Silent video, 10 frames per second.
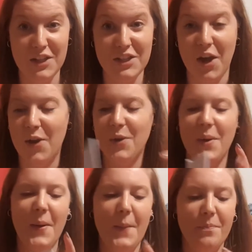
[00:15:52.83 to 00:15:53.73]
so
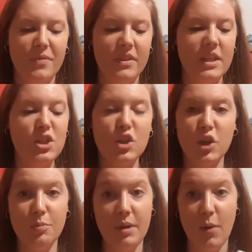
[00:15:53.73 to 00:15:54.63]
this
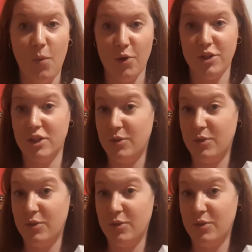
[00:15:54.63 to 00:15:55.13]
could be a wand that